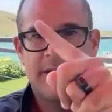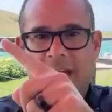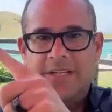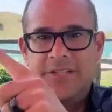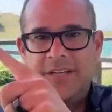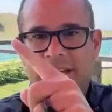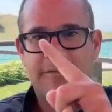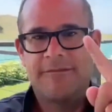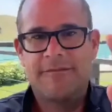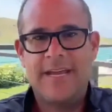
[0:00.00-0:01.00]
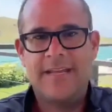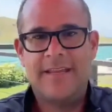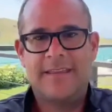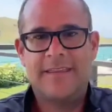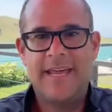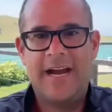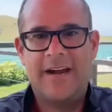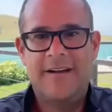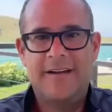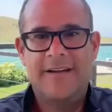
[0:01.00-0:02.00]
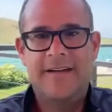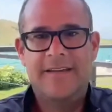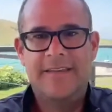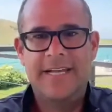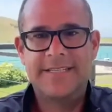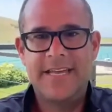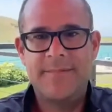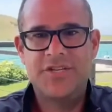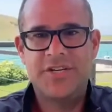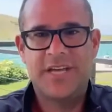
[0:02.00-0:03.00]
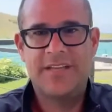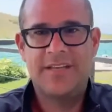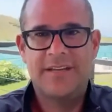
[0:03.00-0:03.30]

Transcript: Actually, right there. That's Lake Michigan.